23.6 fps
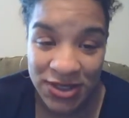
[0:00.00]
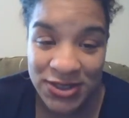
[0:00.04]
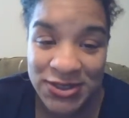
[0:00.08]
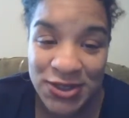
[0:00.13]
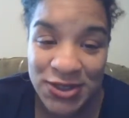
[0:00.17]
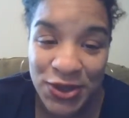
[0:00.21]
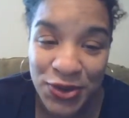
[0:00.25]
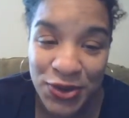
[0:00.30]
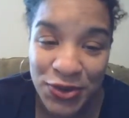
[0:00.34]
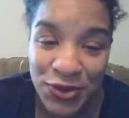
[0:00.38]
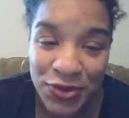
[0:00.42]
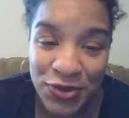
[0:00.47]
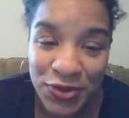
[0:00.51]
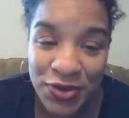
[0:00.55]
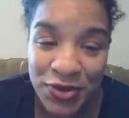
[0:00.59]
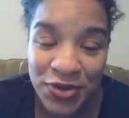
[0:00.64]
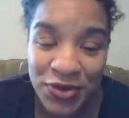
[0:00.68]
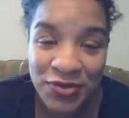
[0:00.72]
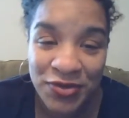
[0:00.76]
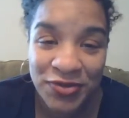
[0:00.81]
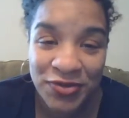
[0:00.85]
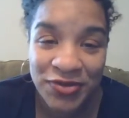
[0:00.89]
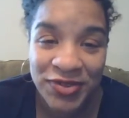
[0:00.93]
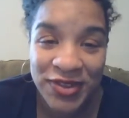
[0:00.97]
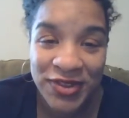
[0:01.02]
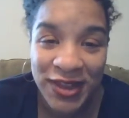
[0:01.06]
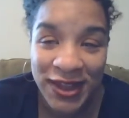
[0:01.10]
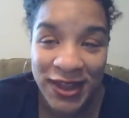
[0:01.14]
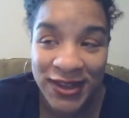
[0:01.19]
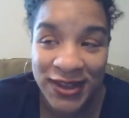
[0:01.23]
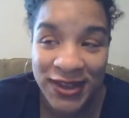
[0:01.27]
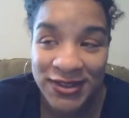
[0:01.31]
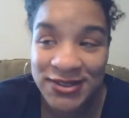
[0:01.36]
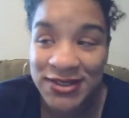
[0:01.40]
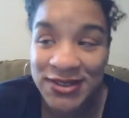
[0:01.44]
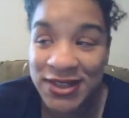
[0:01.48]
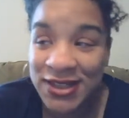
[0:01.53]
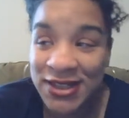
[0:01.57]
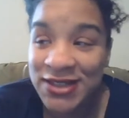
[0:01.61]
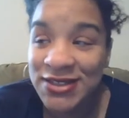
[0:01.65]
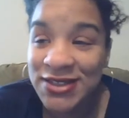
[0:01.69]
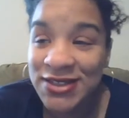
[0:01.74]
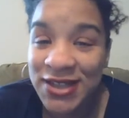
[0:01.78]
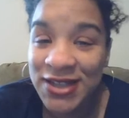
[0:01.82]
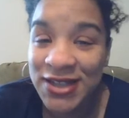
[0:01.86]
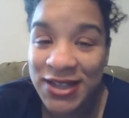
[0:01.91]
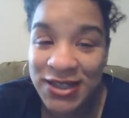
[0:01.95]
So that
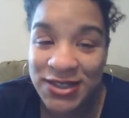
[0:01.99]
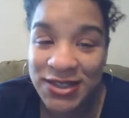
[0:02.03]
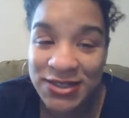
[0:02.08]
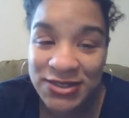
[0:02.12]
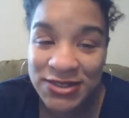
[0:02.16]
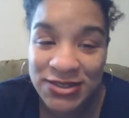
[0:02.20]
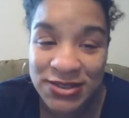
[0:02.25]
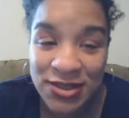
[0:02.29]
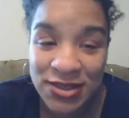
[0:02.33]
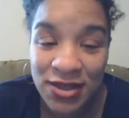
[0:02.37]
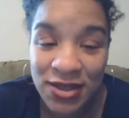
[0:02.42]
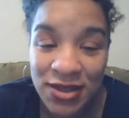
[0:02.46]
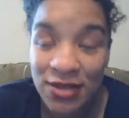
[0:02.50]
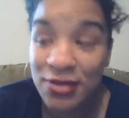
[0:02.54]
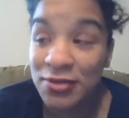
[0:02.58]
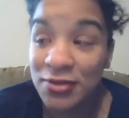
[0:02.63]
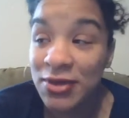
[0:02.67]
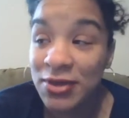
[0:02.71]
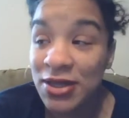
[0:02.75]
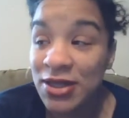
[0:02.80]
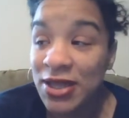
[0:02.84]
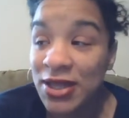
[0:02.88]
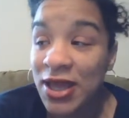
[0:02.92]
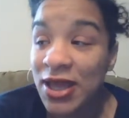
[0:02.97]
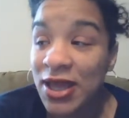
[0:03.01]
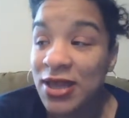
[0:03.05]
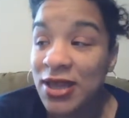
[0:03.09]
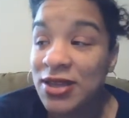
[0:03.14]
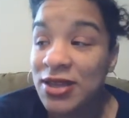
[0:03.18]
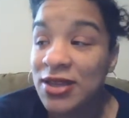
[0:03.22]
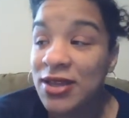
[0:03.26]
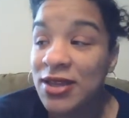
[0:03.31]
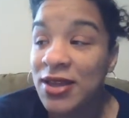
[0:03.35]
date has a lot